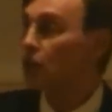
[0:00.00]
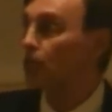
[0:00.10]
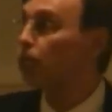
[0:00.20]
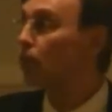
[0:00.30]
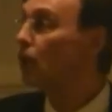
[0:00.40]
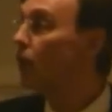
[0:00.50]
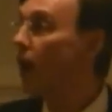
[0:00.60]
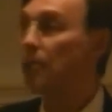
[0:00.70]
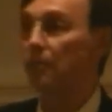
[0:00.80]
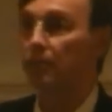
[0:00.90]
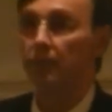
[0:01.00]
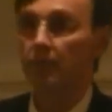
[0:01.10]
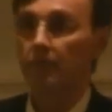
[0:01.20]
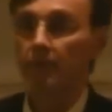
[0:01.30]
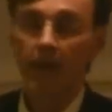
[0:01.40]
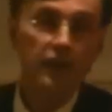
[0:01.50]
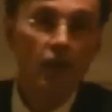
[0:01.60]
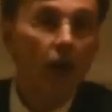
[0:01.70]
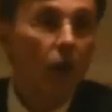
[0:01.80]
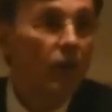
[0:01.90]
he just blew up, not
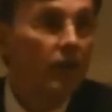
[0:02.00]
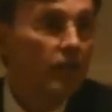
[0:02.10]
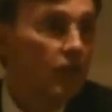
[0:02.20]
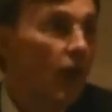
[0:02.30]
Darwin, because